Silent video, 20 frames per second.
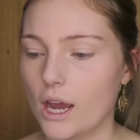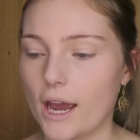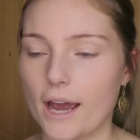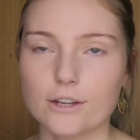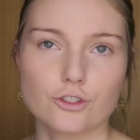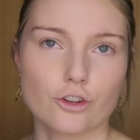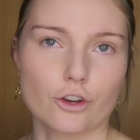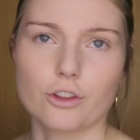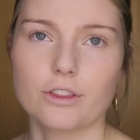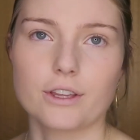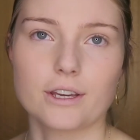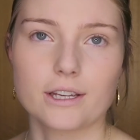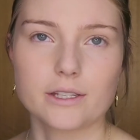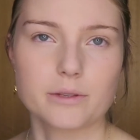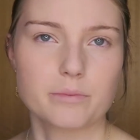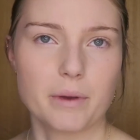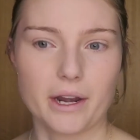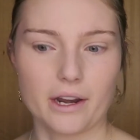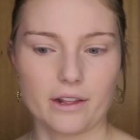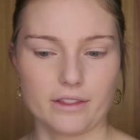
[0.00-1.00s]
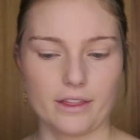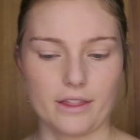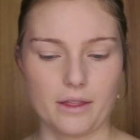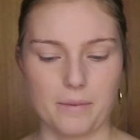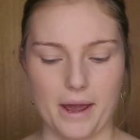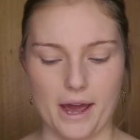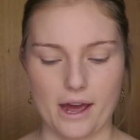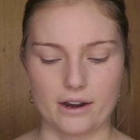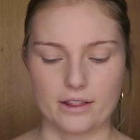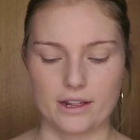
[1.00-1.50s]
I don't think it's better than the
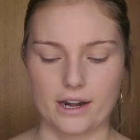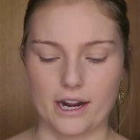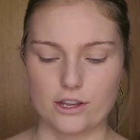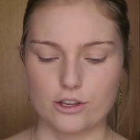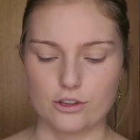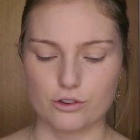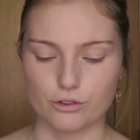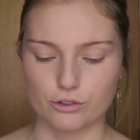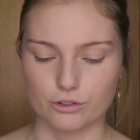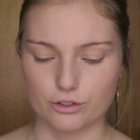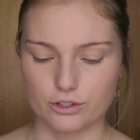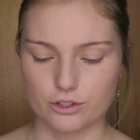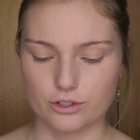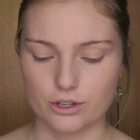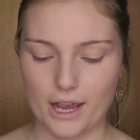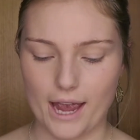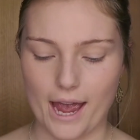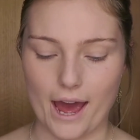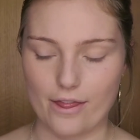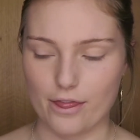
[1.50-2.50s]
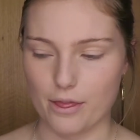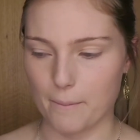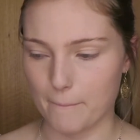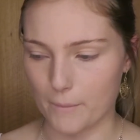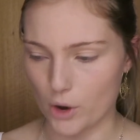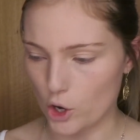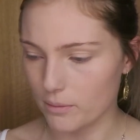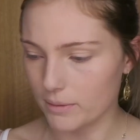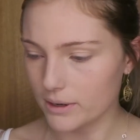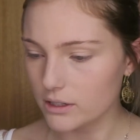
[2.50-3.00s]
powder that I use at the
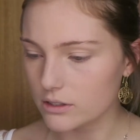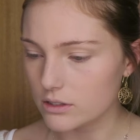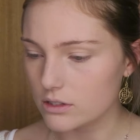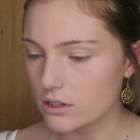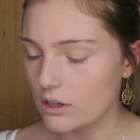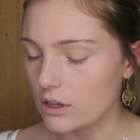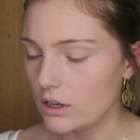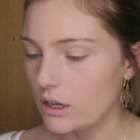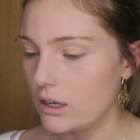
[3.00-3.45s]
moment,